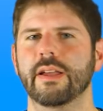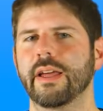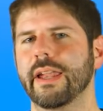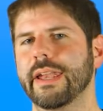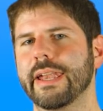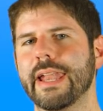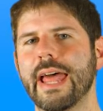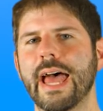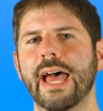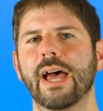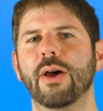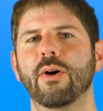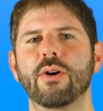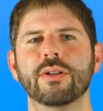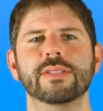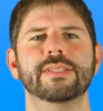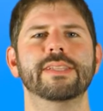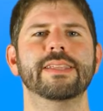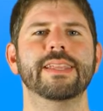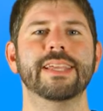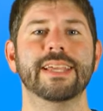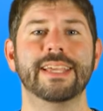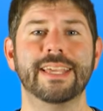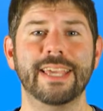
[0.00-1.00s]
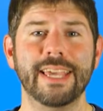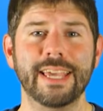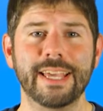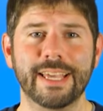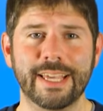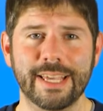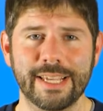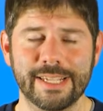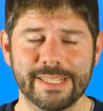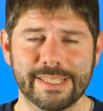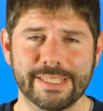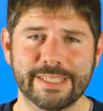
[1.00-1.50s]
Now onto the
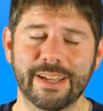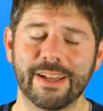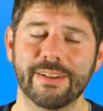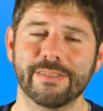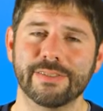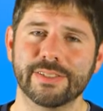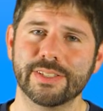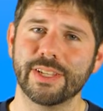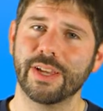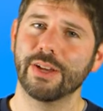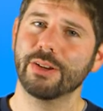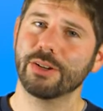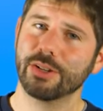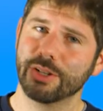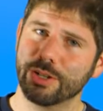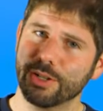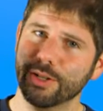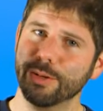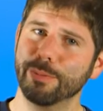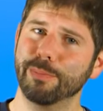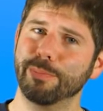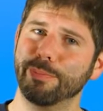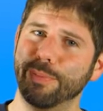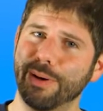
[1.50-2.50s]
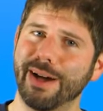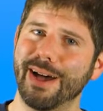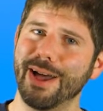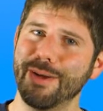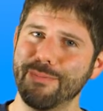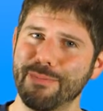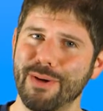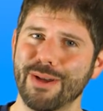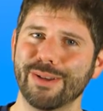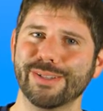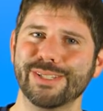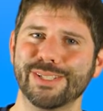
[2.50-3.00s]
geeky stuff, so goodbye
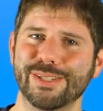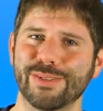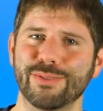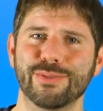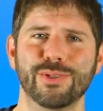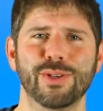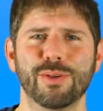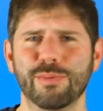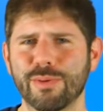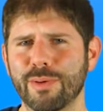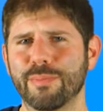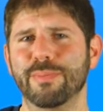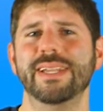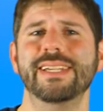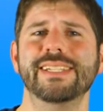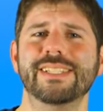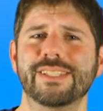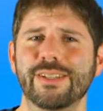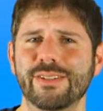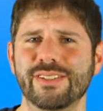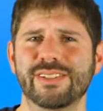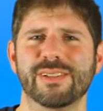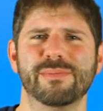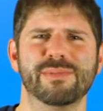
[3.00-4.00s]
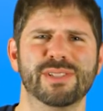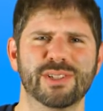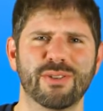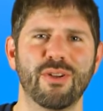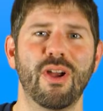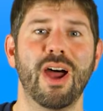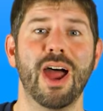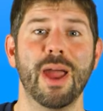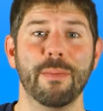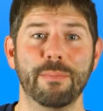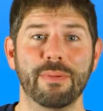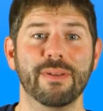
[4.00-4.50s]
most of you, but please do
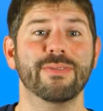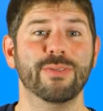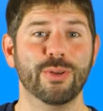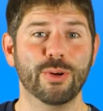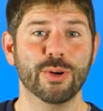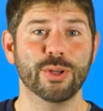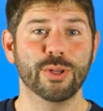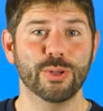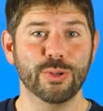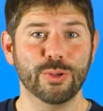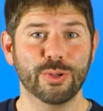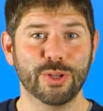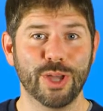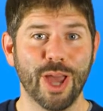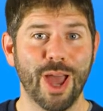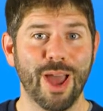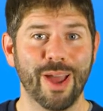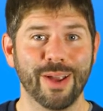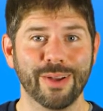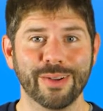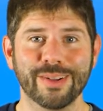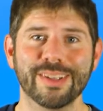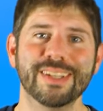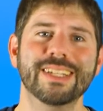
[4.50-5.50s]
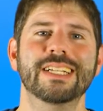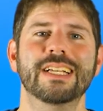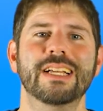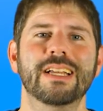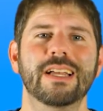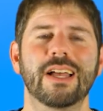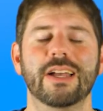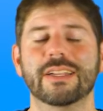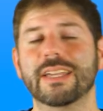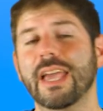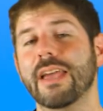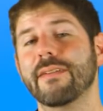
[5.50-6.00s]
subscribe before you go.
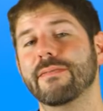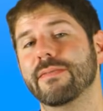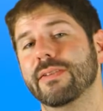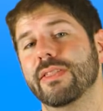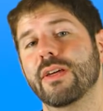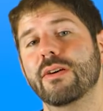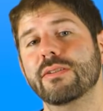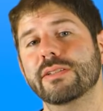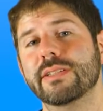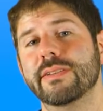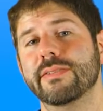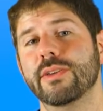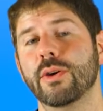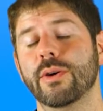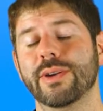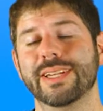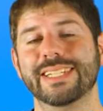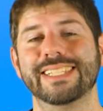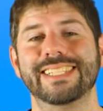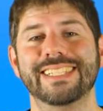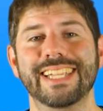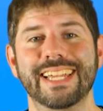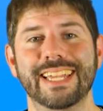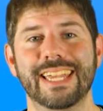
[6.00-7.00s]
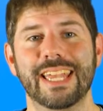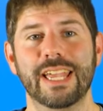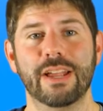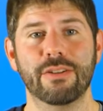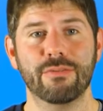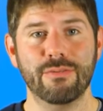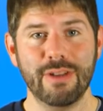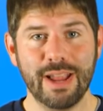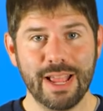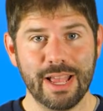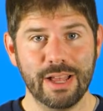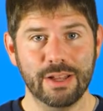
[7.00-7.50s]
Okay, for those of you who are sticking
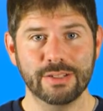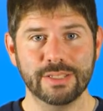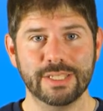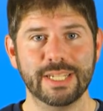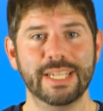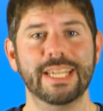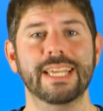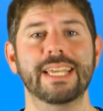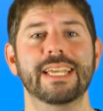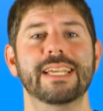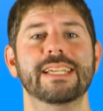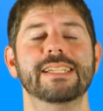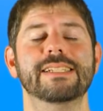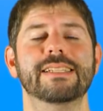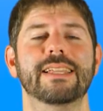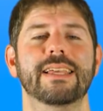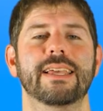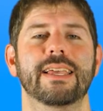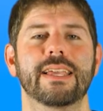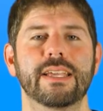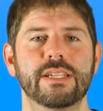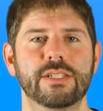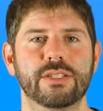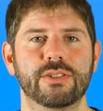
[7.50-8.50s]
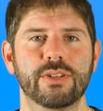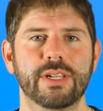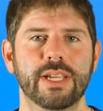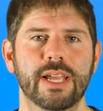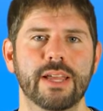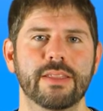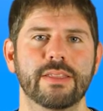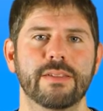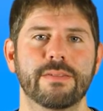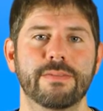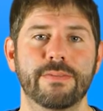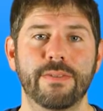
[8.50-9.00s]
around, here's the history
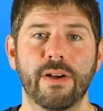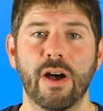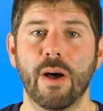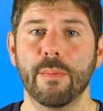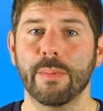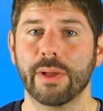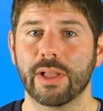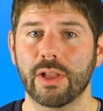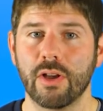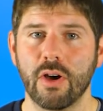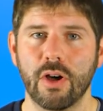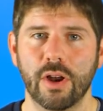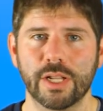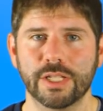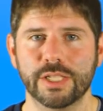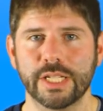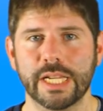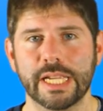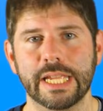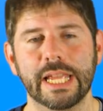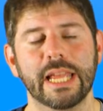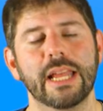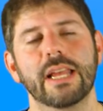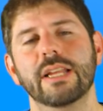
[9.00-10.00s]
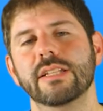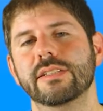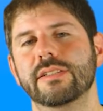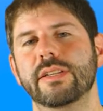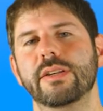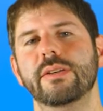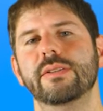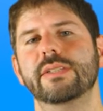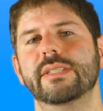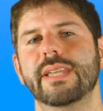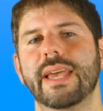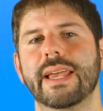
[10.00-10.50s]
and the pharmacology,
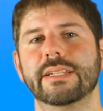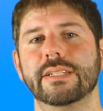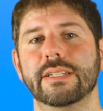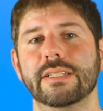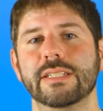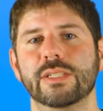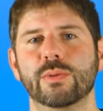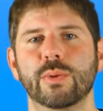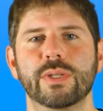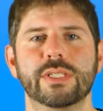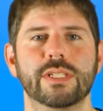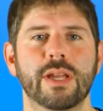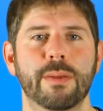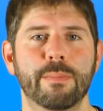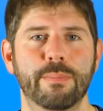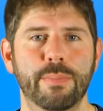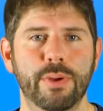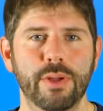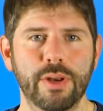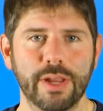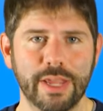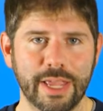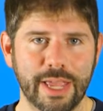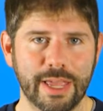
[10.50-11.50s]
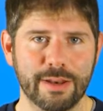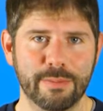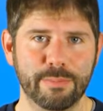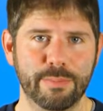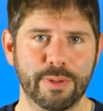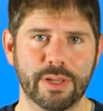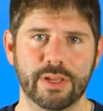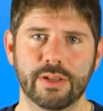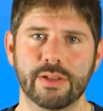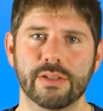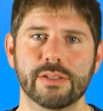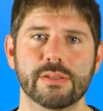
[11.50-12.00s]
two sections which I'm putting in
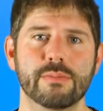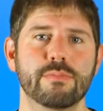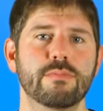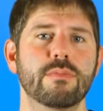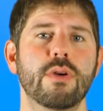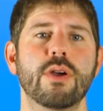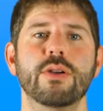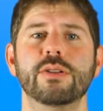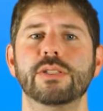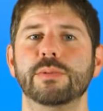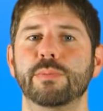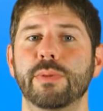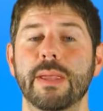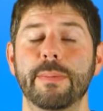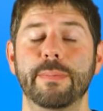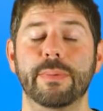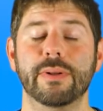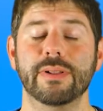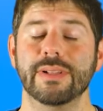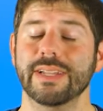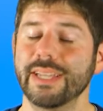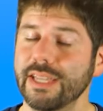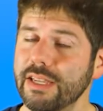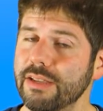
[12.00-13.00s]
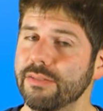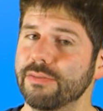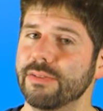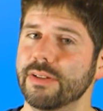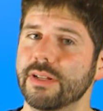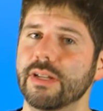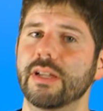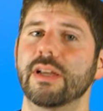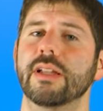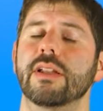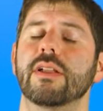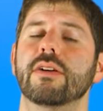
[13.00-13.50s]
because most people,
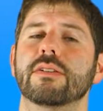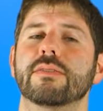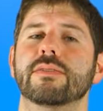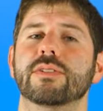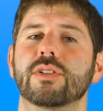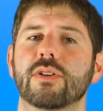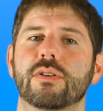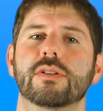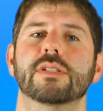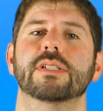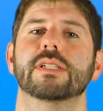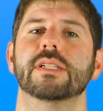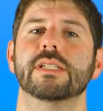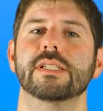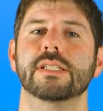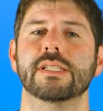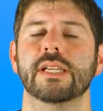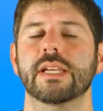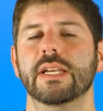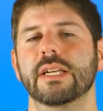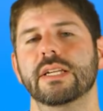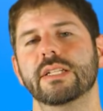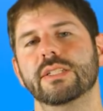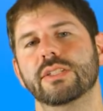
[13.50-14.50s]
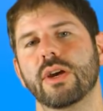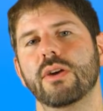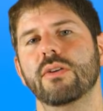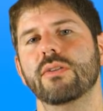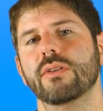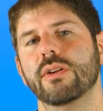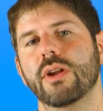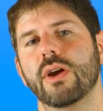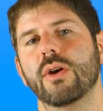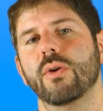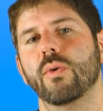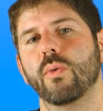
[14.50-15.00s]
even a lot of doctors,
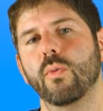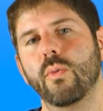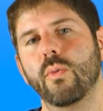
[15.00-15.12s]
don't know